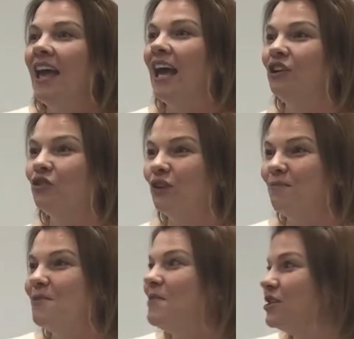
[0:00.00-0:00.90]
and
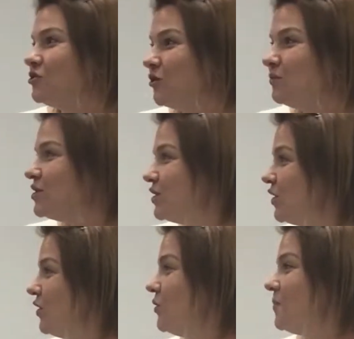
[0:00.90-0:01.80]
cream of mushroom
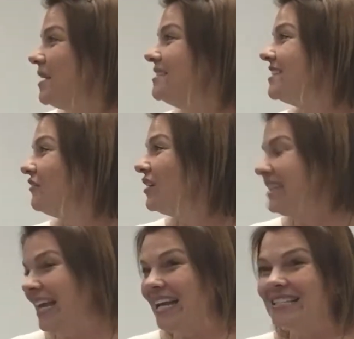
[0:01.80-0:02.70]
soup and different
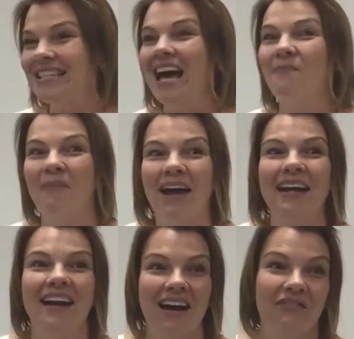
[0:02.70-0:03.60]
things that
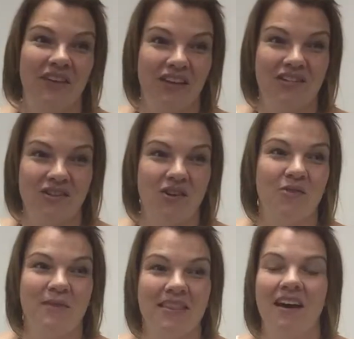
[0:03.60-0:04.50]
might not feel as good or
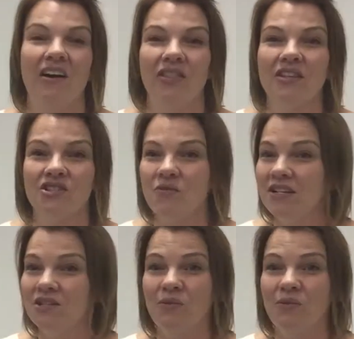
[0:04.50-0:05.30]
be the healthiest choice.